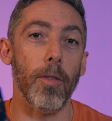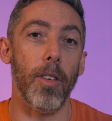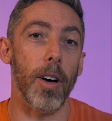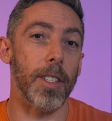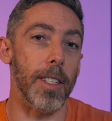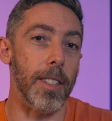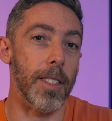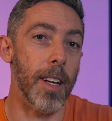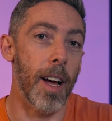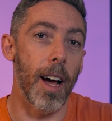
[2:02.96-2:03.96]

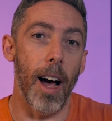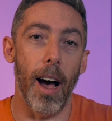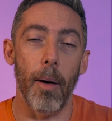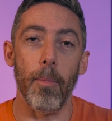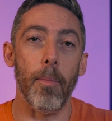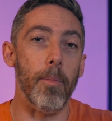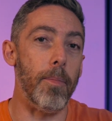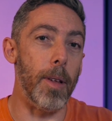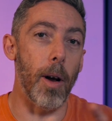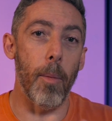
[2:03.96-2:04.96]
versus
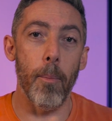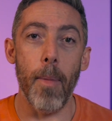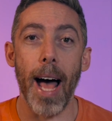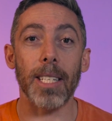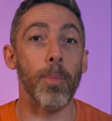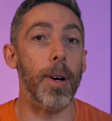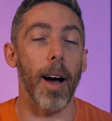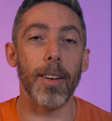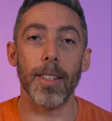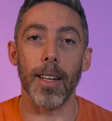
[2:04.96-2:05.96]
you know, mass
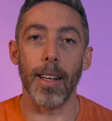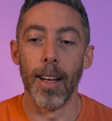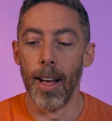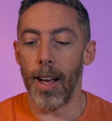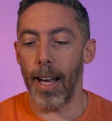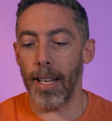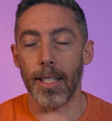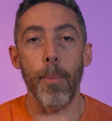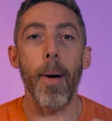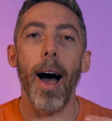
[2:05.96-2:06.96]
production,
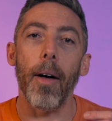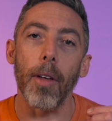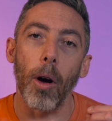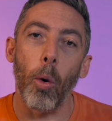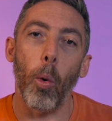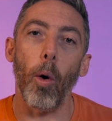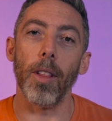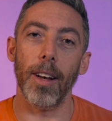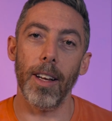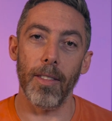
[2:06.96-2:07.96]
it's about the
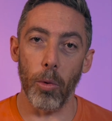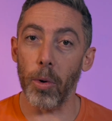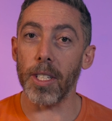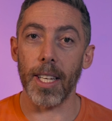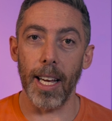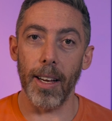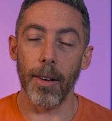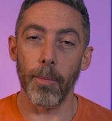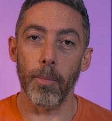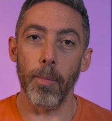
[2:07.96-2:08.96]
quality of the whiskey,
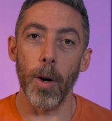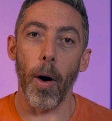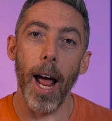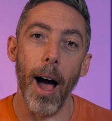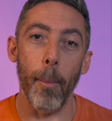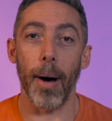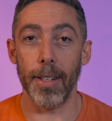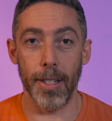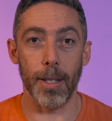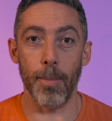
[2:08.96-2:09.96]
not how
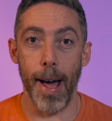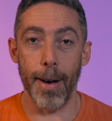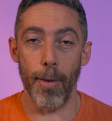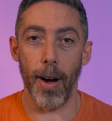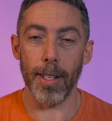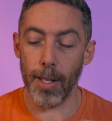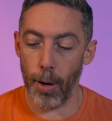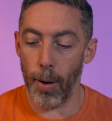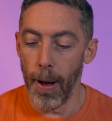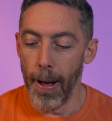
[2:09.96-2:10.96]
much is made, right? So